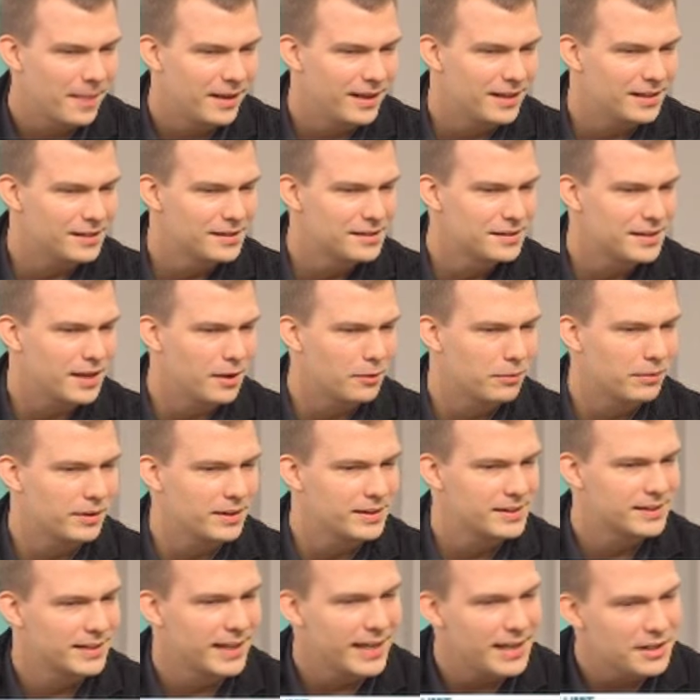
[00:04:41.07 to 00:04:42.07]
uh,
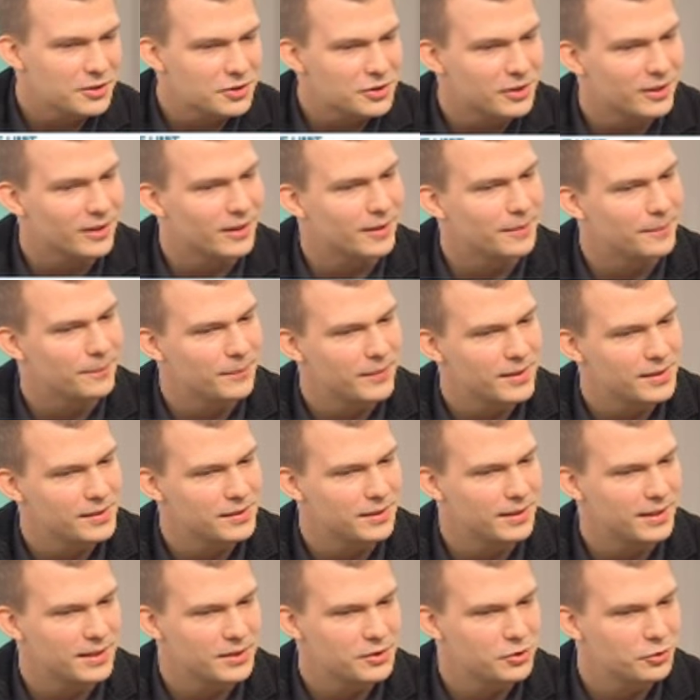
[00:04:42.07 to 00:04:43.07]
Southeast Asia
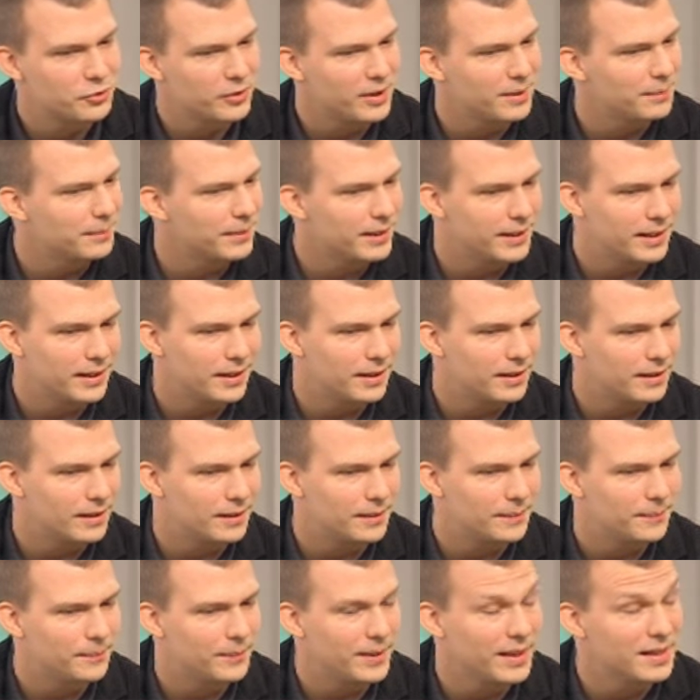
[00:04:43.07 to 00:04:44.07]
is an extremely
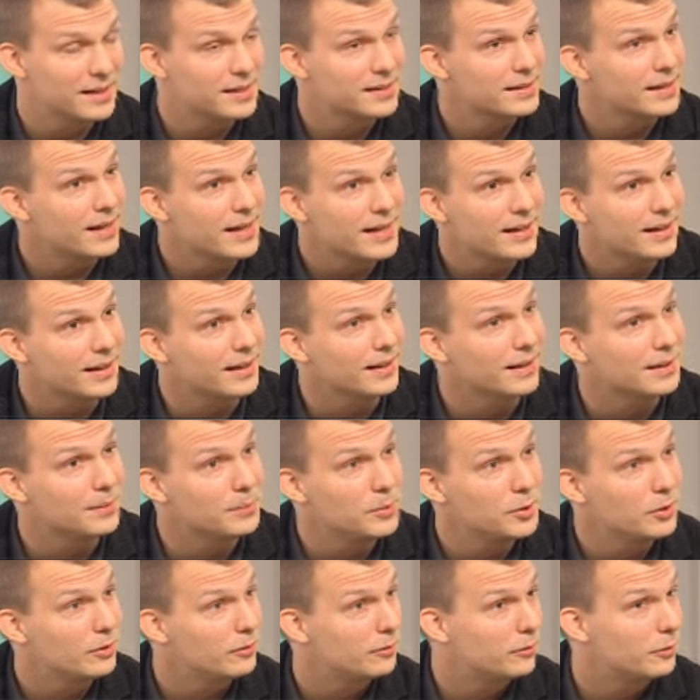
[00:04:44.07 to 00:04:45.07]
um, exciting
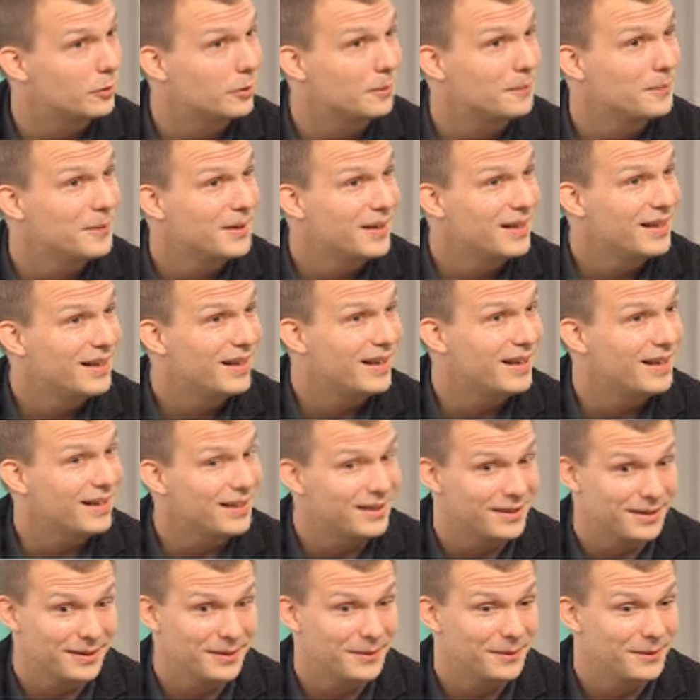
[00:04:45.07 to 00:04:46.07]
and beautiful uh,
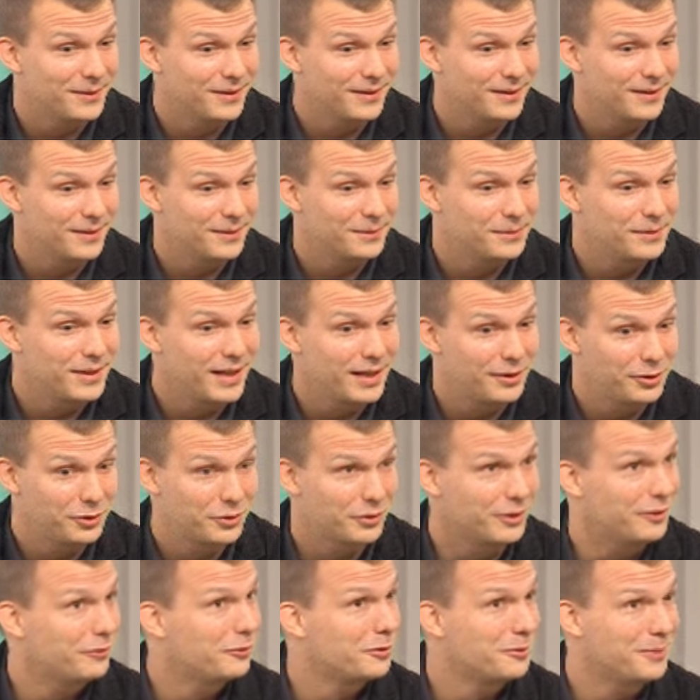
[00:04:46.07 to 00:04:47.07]
uh,
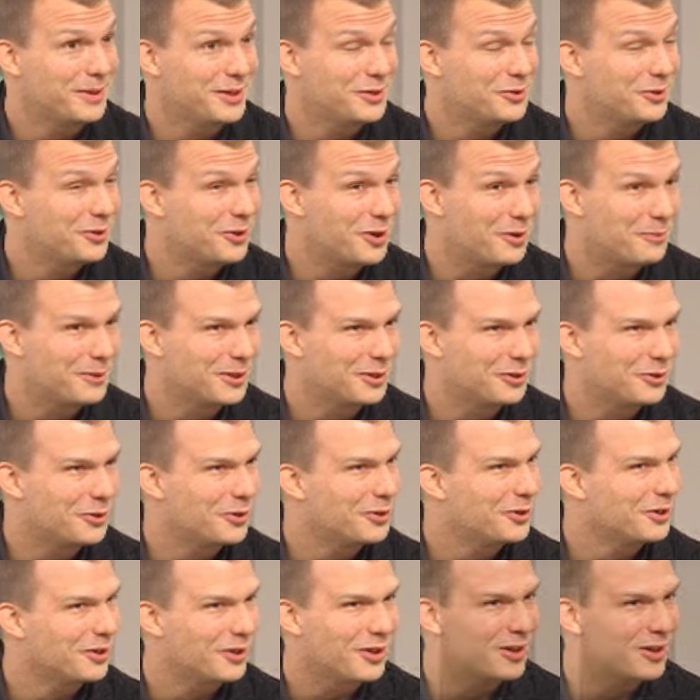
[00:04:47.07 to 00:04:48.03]
territory for me to come and learn a